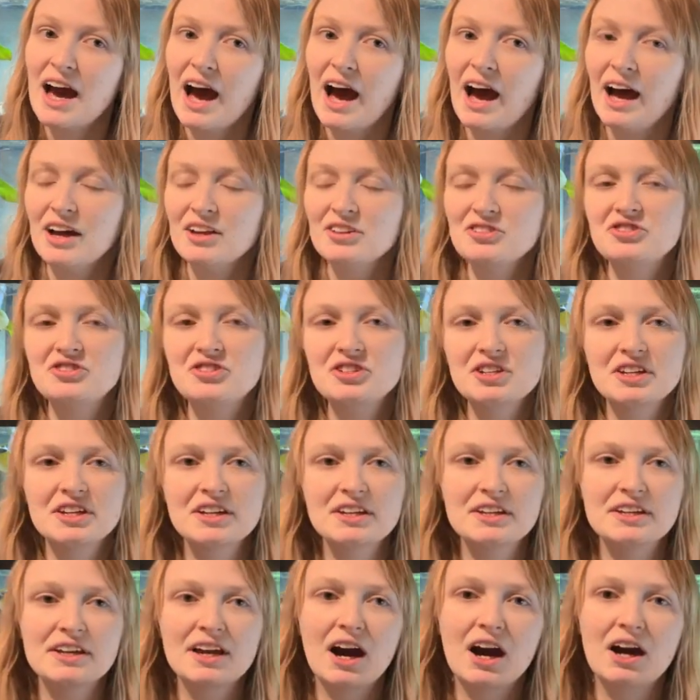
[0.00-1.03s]

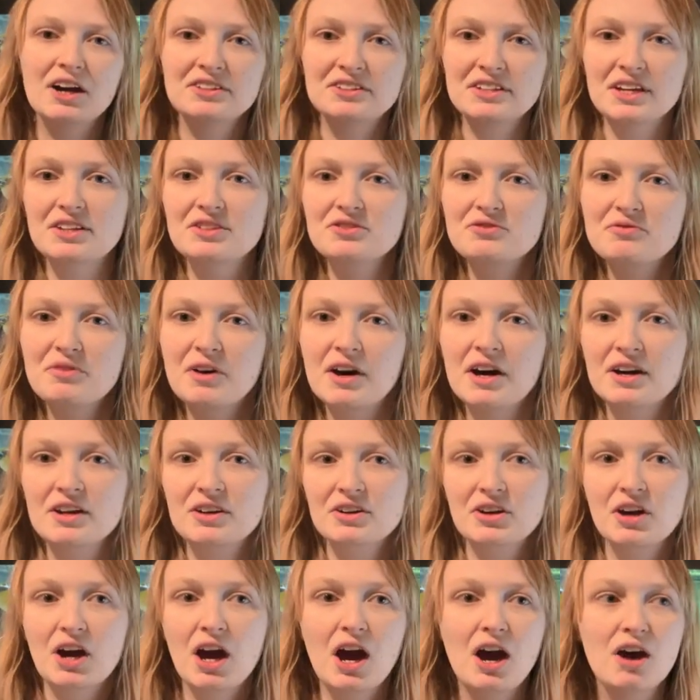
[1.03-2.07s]
actually
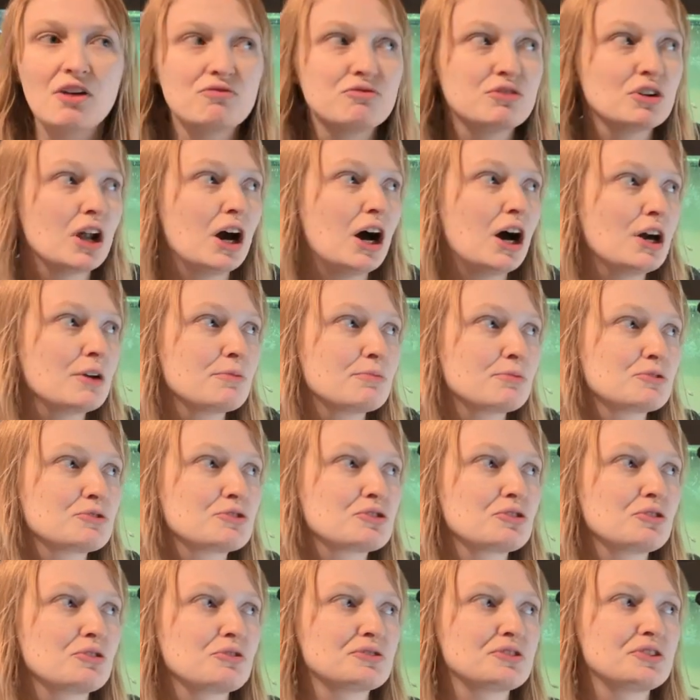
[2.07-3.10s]
identifying reliable
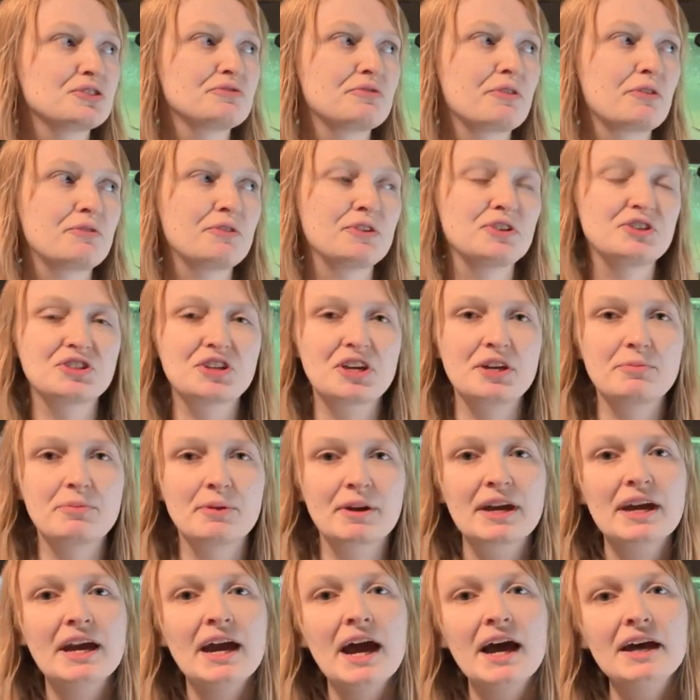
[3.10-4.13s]
sources for fish keeping.